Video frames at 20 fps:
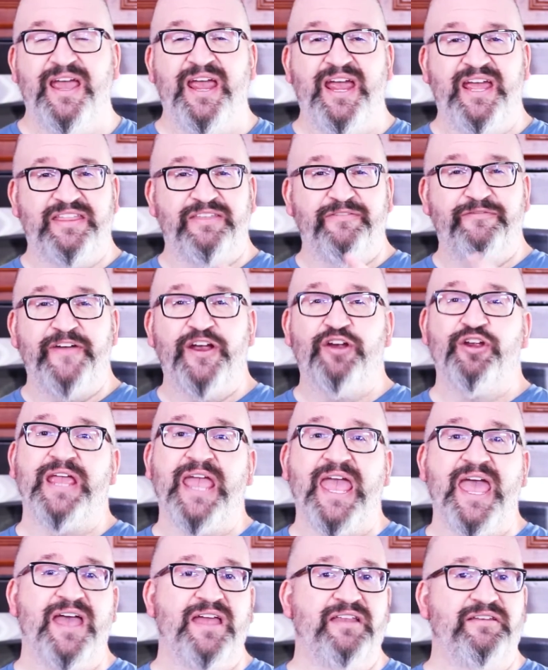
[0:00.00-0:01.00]
And at the very
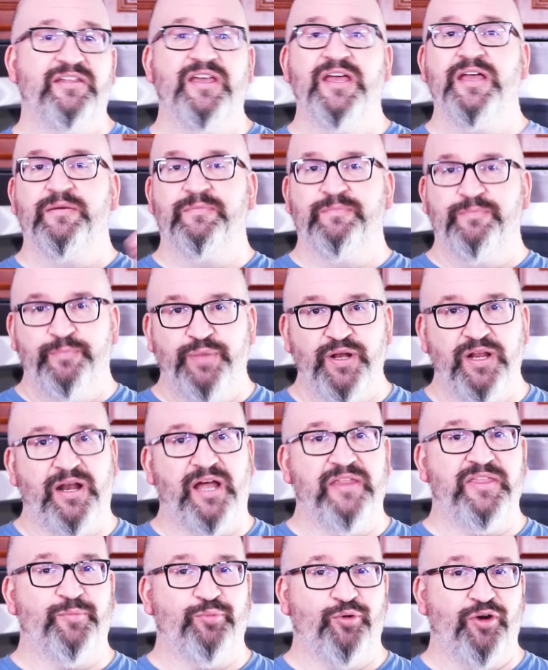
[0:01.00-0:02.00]
end, put it
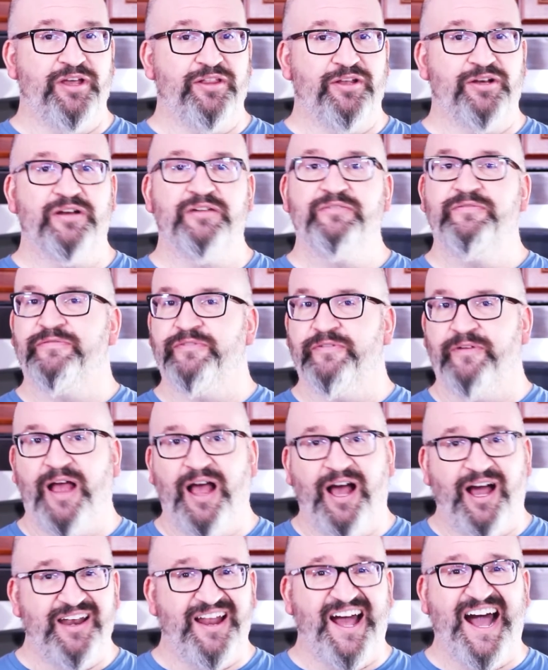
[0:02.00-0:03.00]
on the broiler
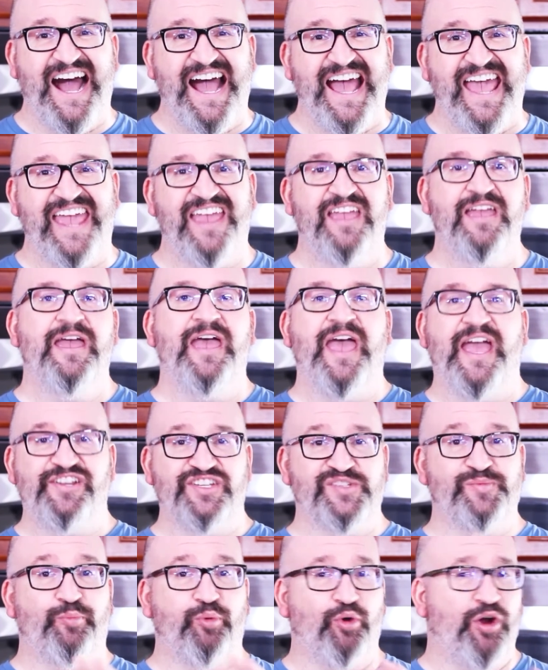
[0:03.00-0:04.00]
on high and
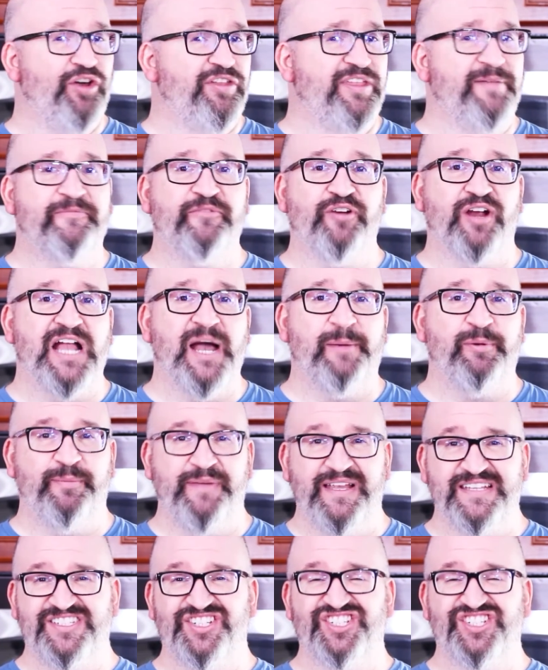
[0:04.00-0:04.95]
just broil them for a couple minutes,